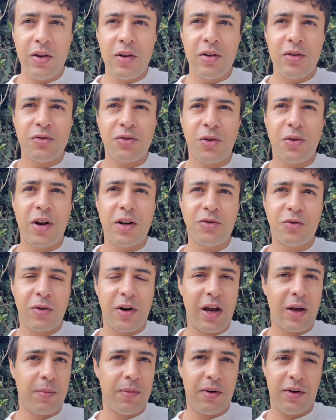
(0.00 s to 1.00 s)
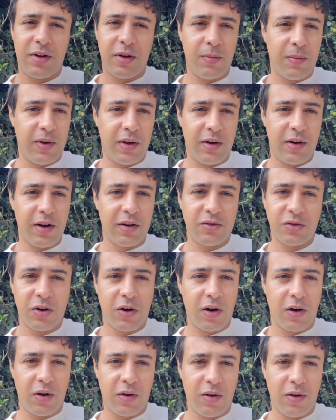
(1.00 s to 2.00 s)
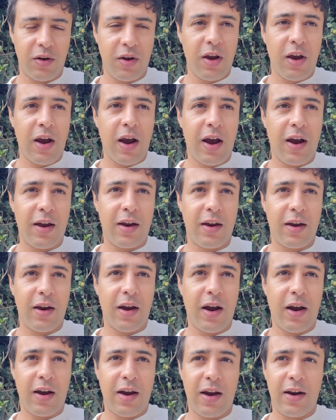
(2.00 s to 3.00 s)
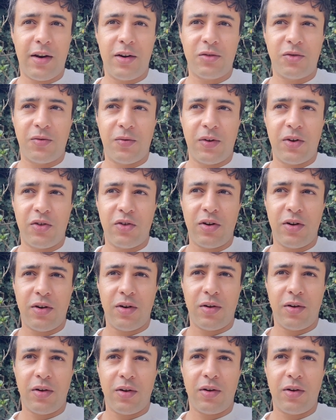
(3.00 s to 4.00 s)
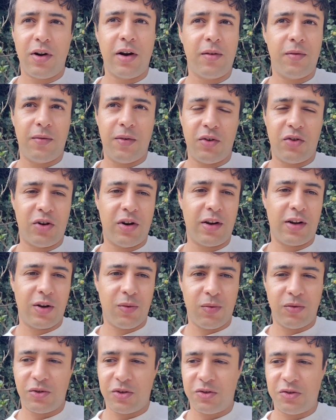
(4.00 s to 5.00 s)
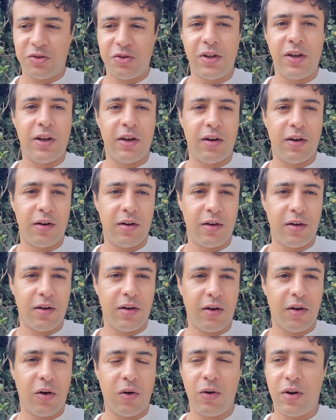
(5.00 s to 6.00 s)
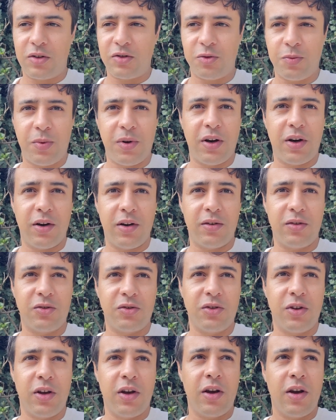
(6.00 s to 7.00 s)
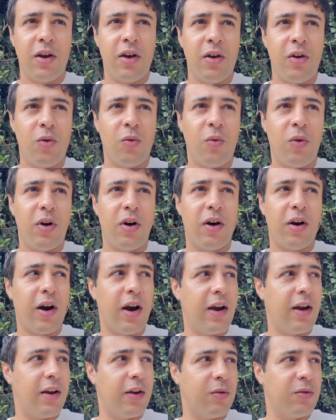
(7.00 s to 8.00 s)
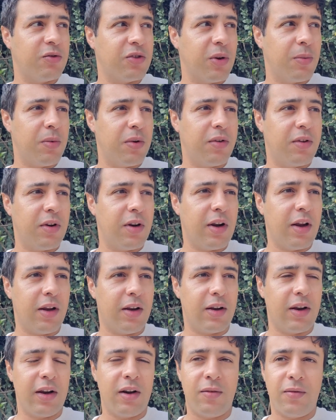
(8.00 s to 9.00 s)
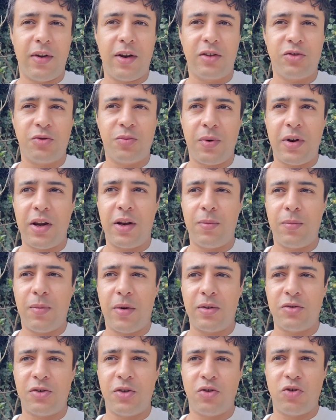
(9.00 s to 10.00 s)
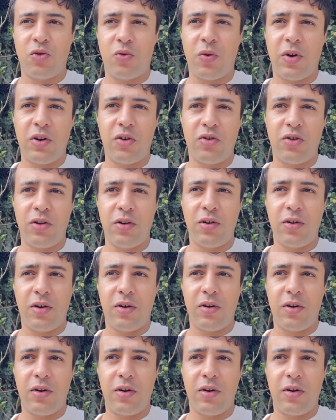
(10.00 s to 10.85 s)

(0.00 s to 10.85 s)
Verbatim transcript: So that's what happened to me. That's all. I, I had this vision, not a vision, like it was a scene, a whole experience, where I was able to, like, kind of explain my situation,